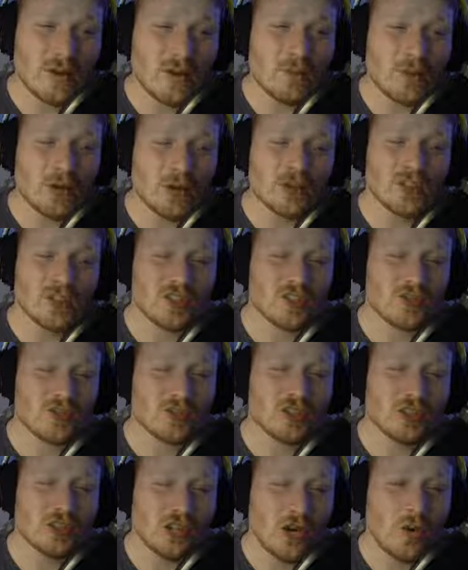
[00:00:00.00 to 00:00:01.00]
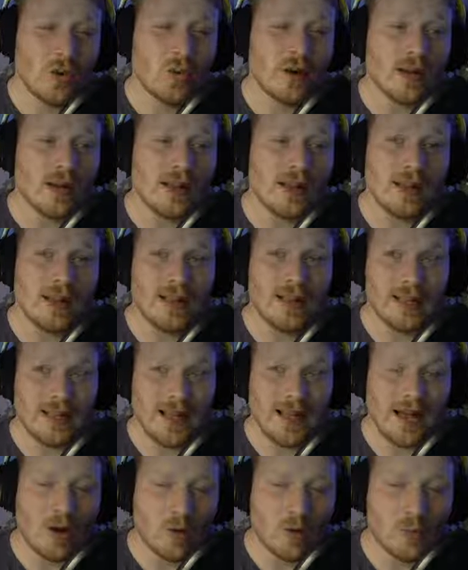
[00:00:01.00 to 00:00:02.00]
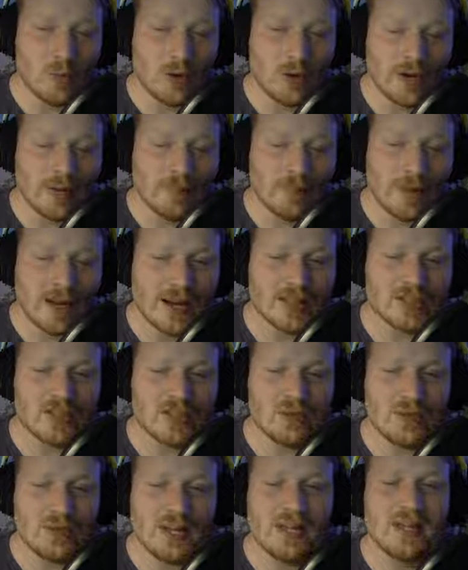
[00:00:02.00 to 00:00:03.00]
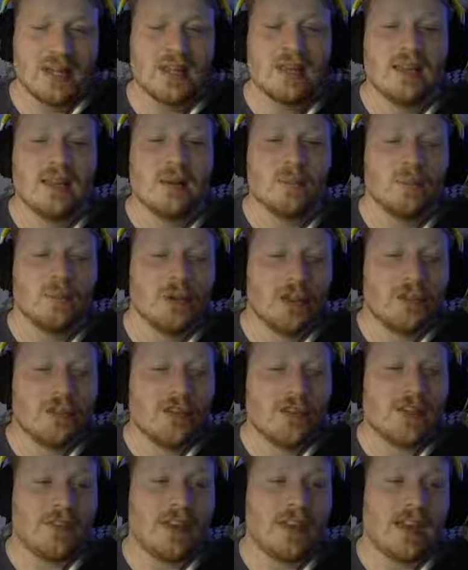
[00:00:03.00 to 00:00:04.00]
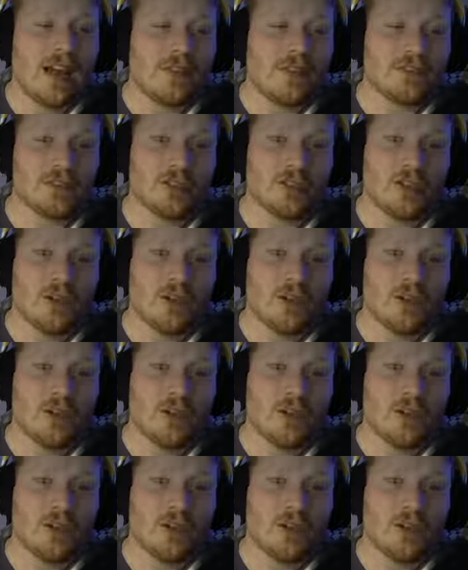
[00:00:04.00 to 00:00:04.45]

because it's such a low output impact unit. but the fact they have to